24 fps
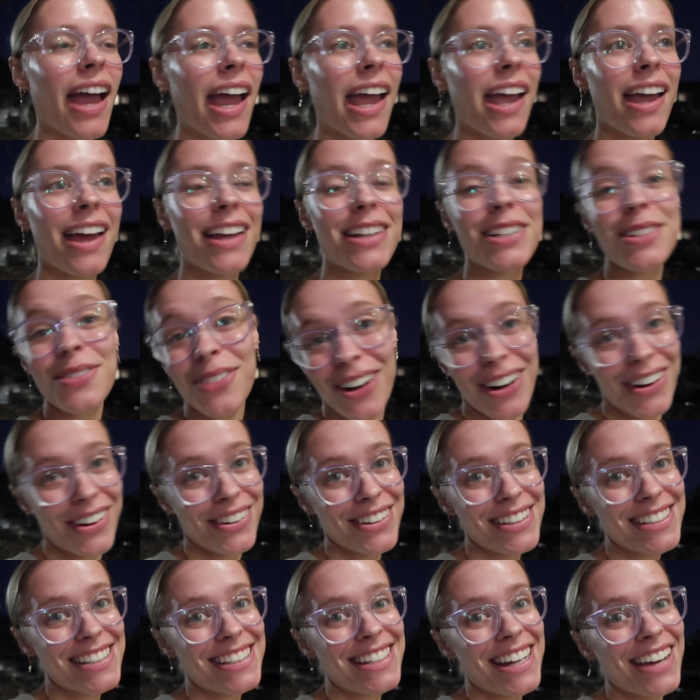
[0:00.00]
And
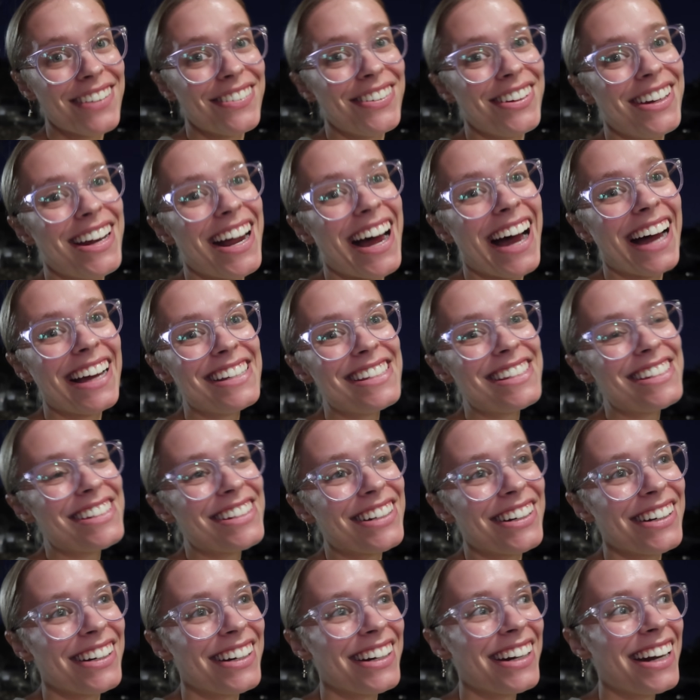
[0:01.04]
tomorrow is Deb and I's
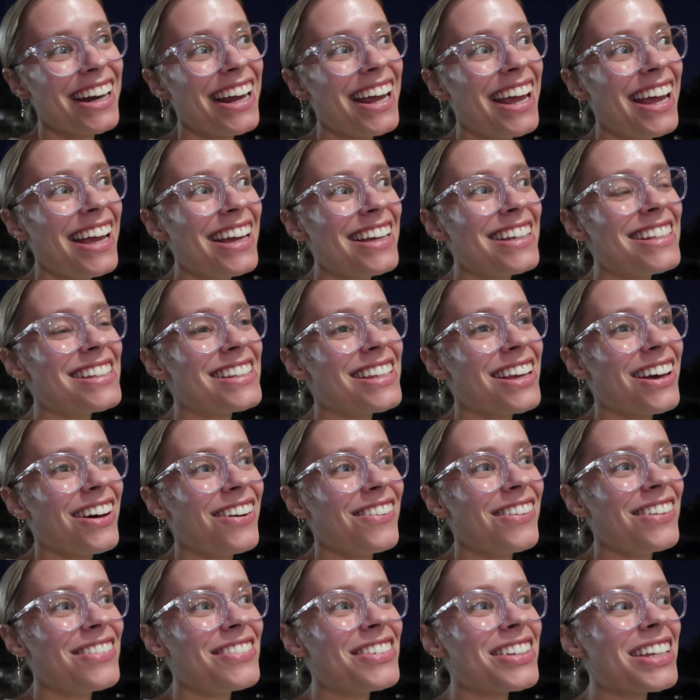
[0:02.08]
turn,
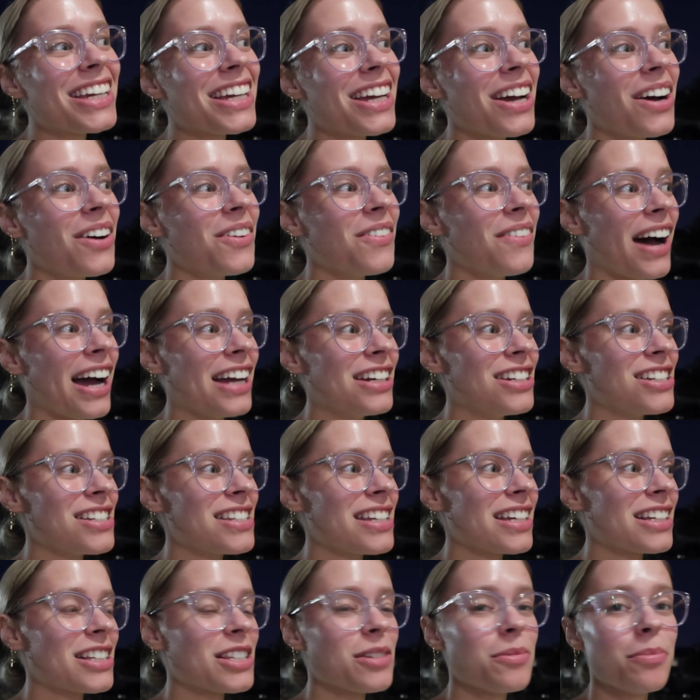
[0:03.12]
so we have to like go buy
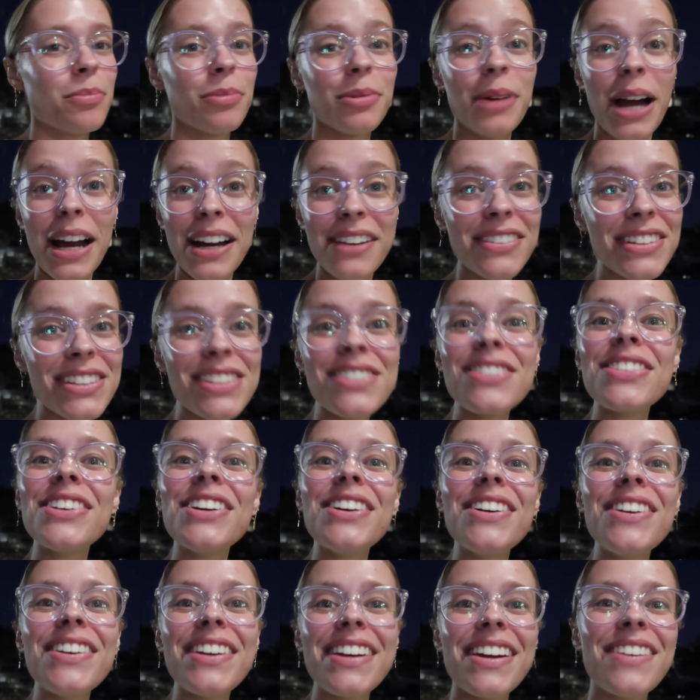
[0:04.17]
just like some breakfast
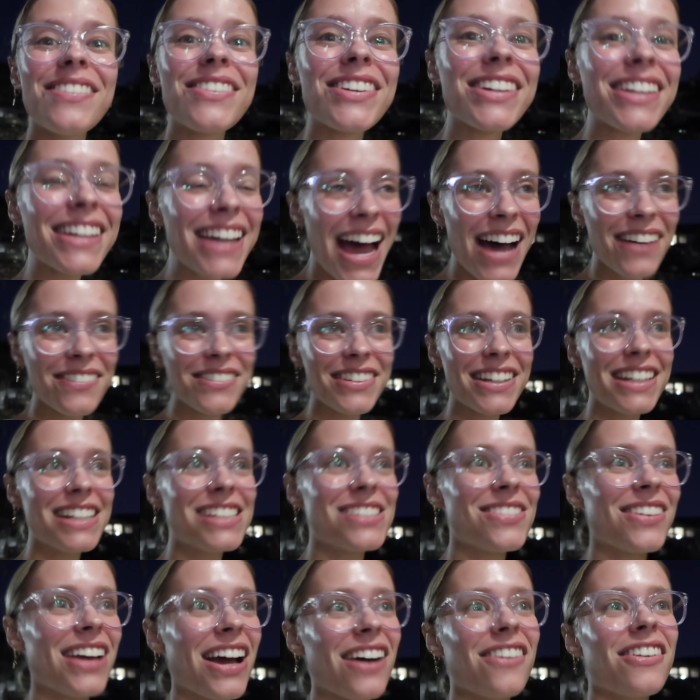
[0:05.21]
food, and I'm really happy
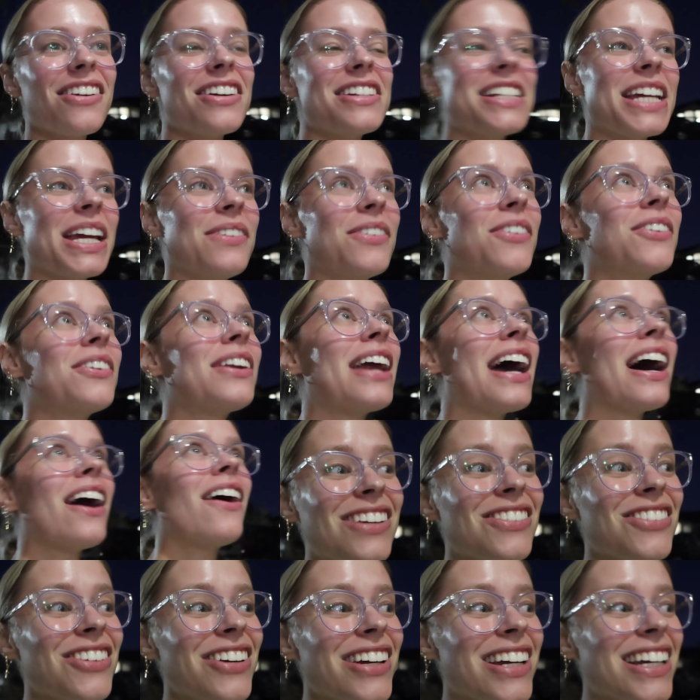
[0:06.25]
because we have our table now.
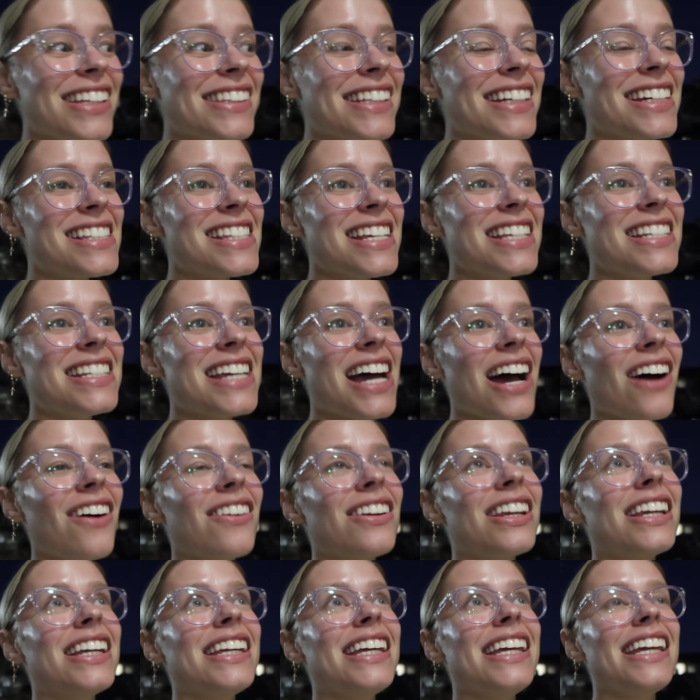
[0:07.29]
Everyone can like sit
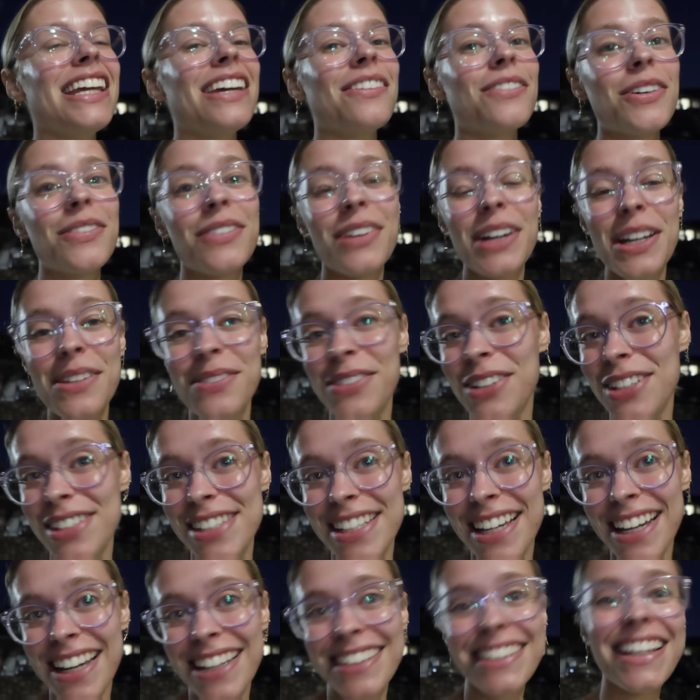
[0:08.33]
down and eat, and we'll play
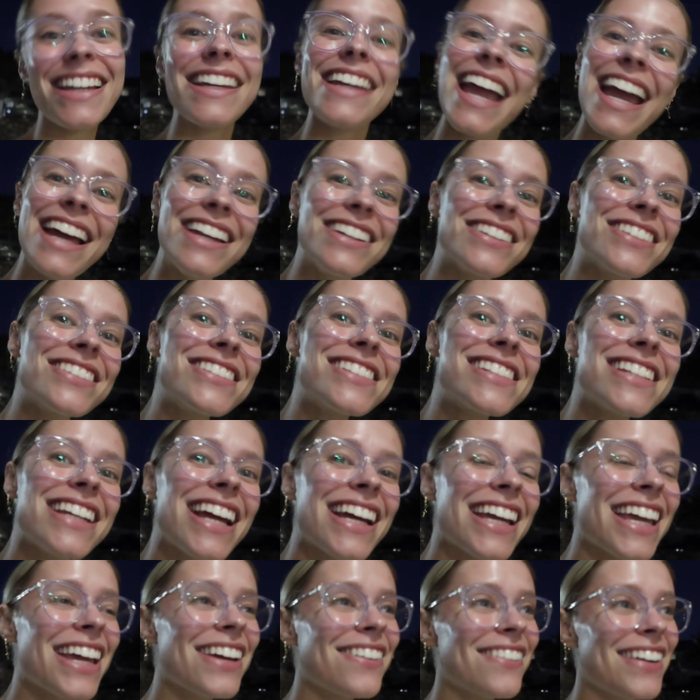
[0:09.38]
music and like candles, and
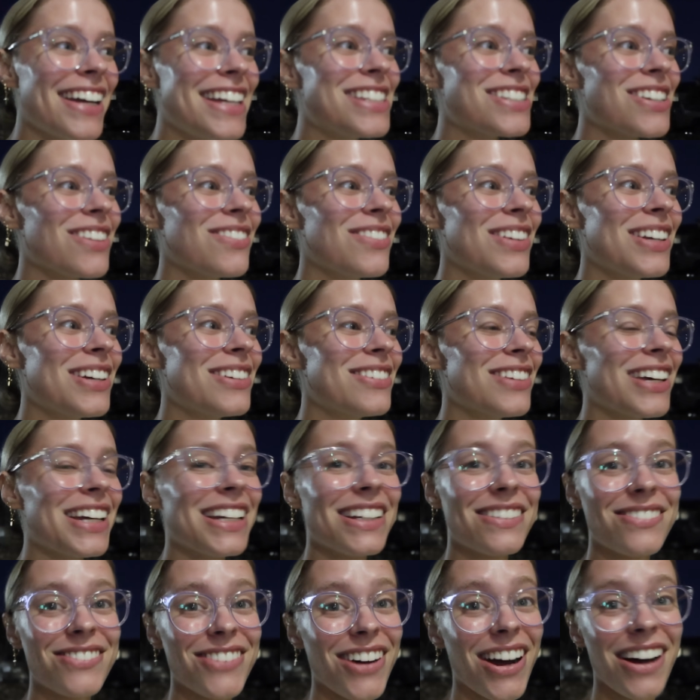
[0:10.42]
I can't wait. So I'm gonna
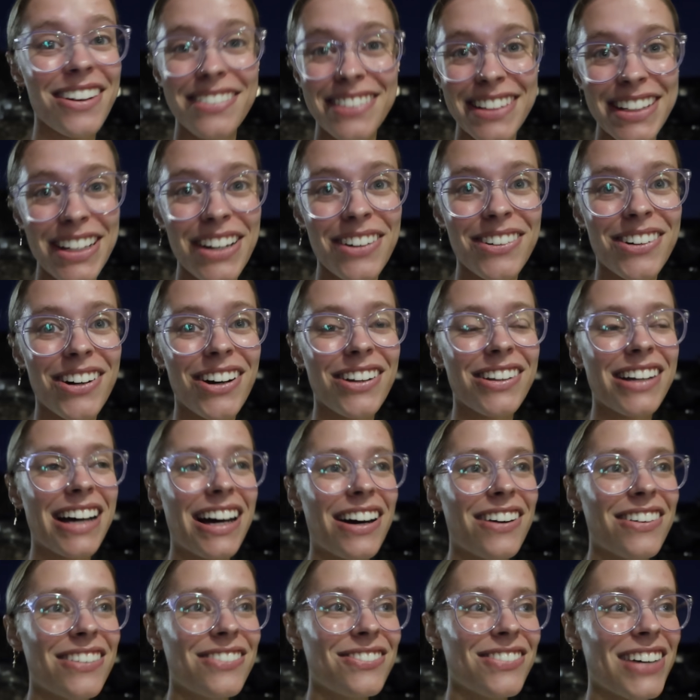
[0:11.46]
like probably go all
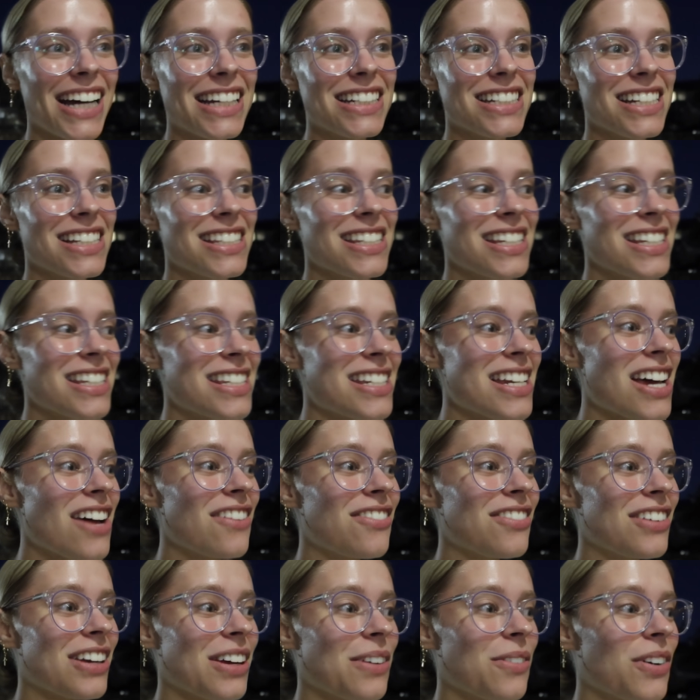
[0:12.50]
out and buy tons of
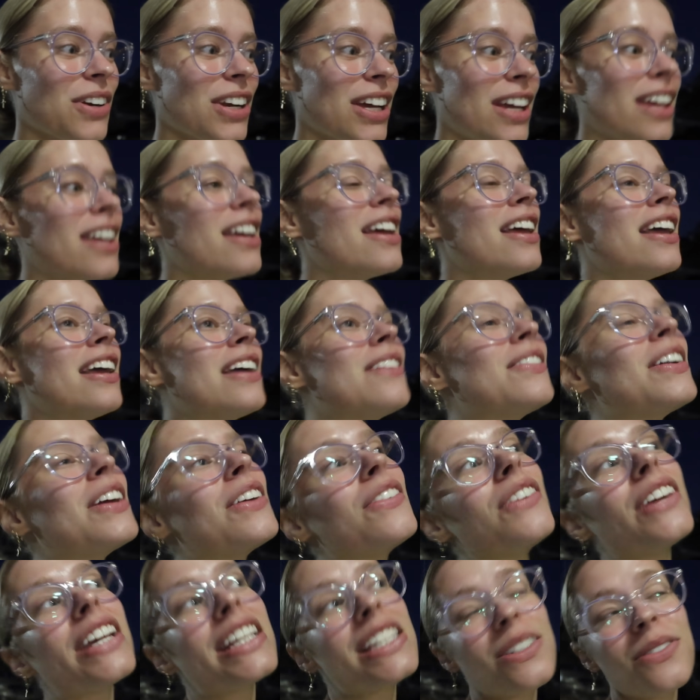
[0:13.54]
stuff, and I wanna
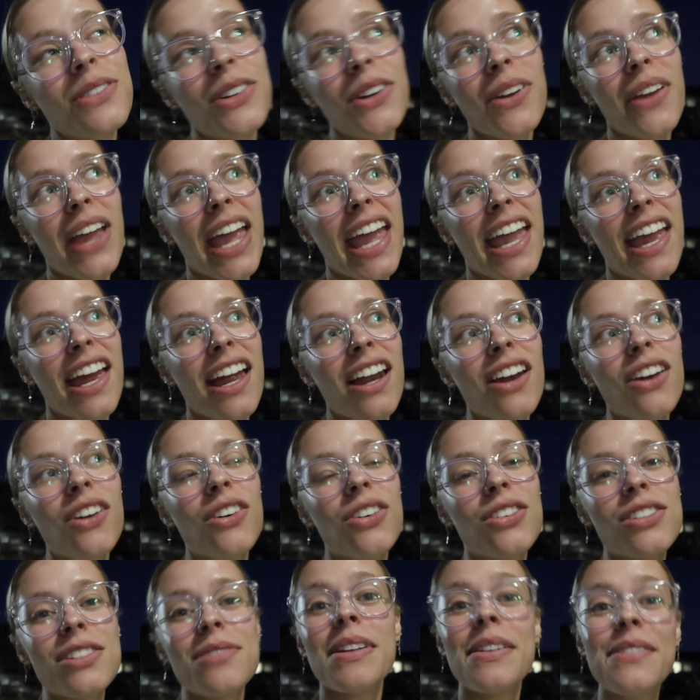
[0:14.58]
maybe get some new
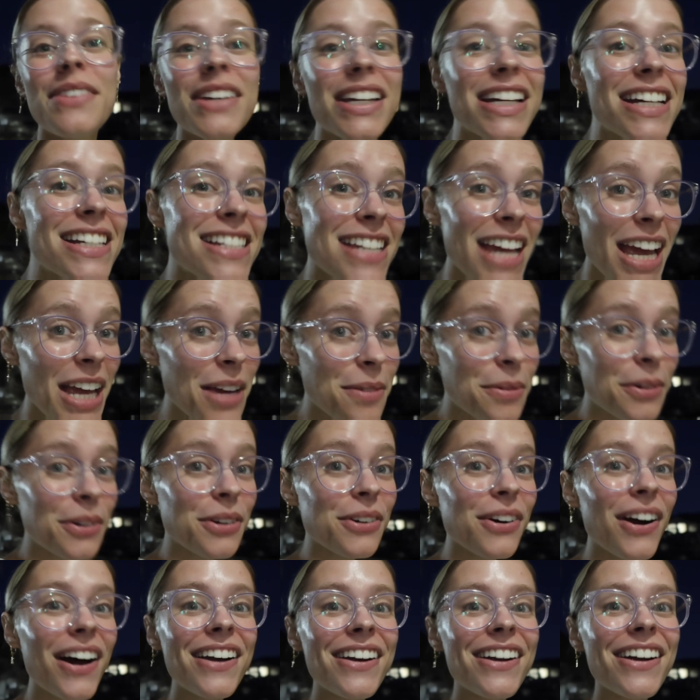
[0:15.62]
candles, maybe like a table
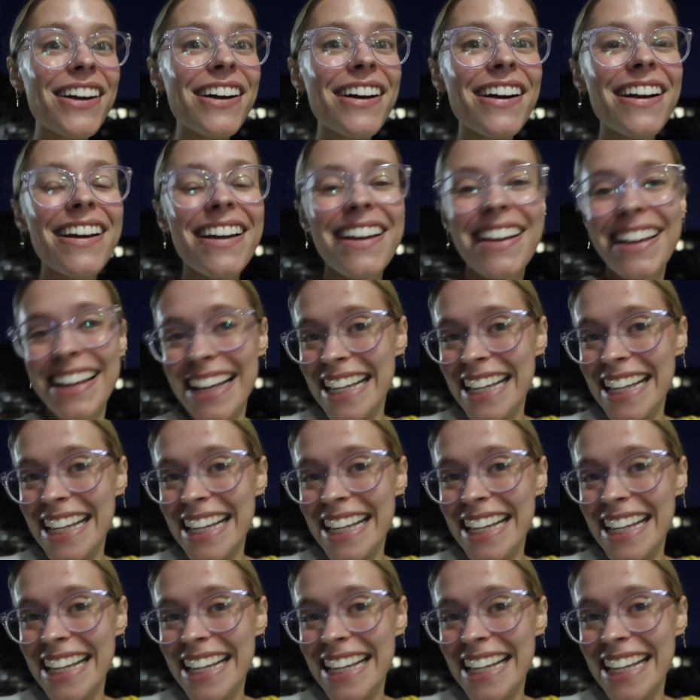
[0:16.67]
runner,